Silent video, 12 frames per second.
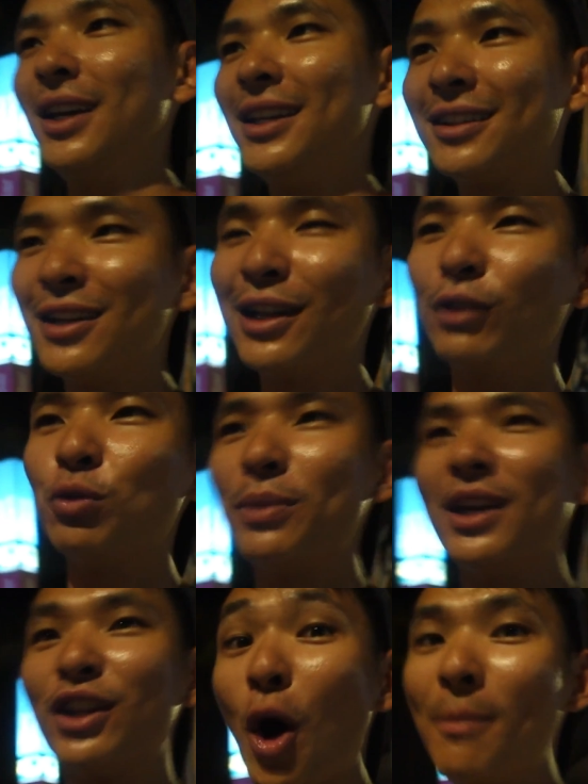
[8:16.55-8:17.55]
it turned out to
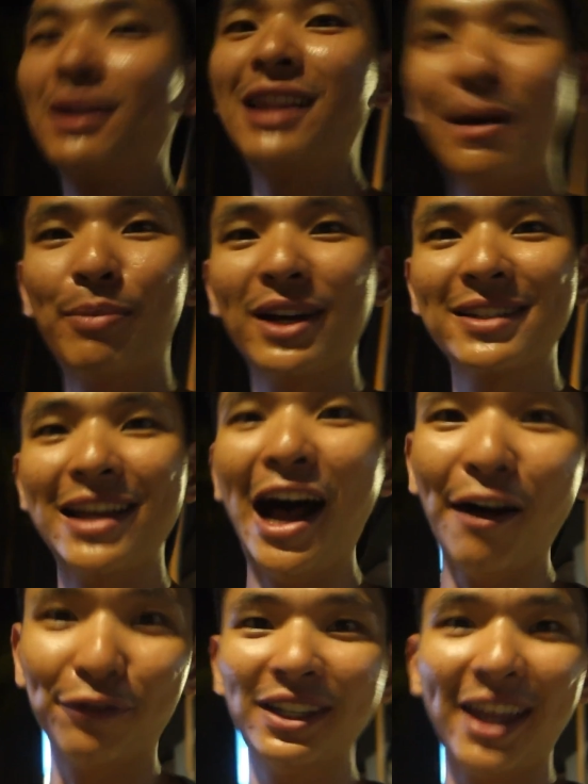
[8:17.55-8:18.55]
be a normal Lapras
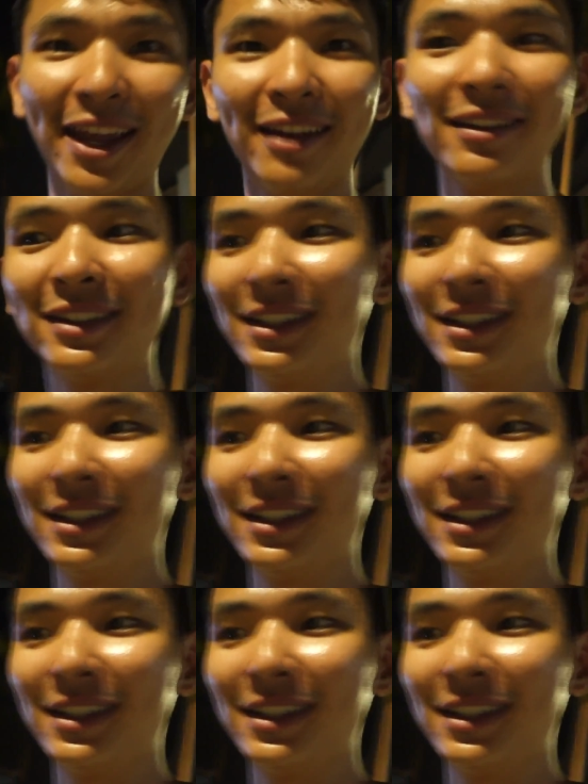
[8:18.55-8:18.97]
after that.